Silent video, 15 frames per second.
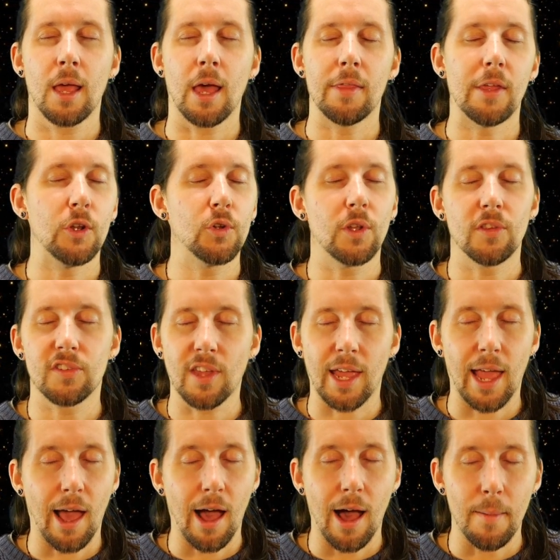And then you can
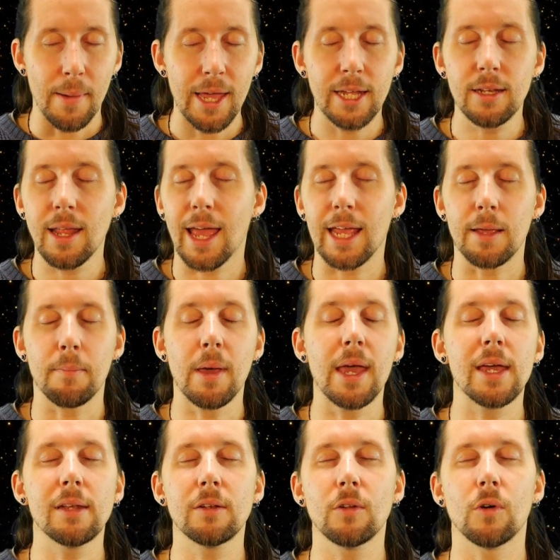say Amen,
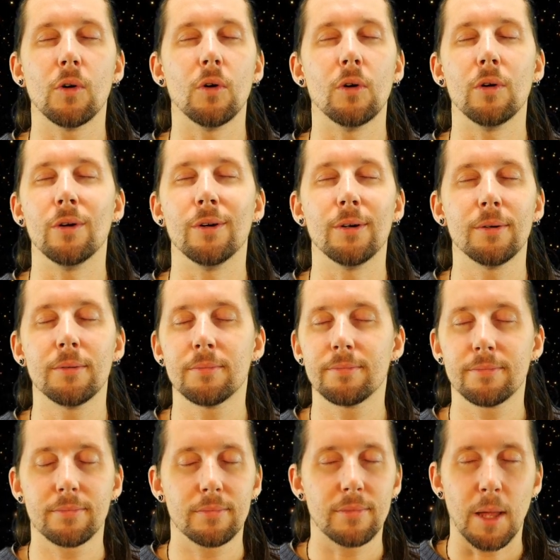Amen, or
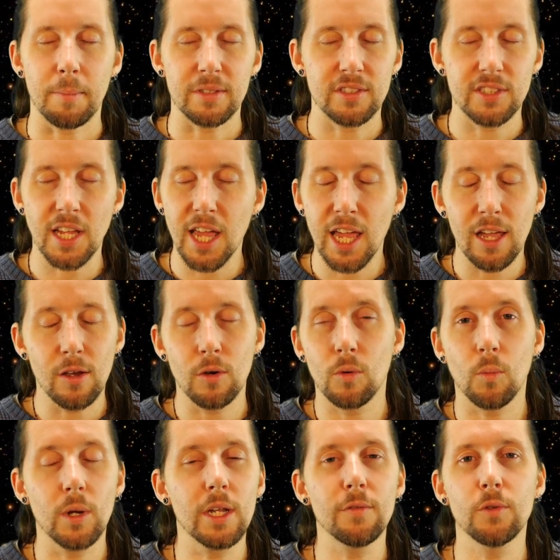Namaste, or
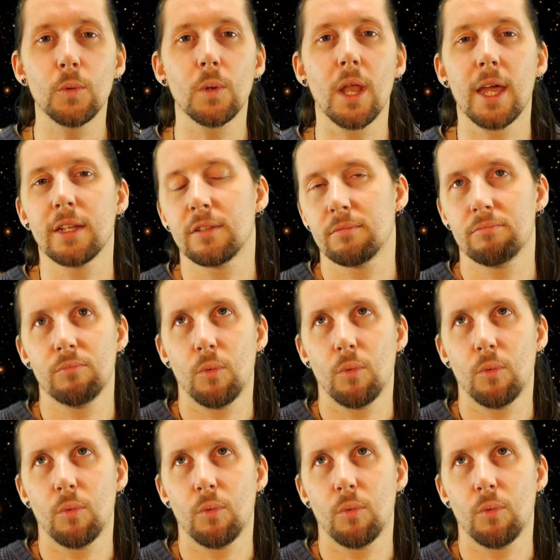whatever you would like,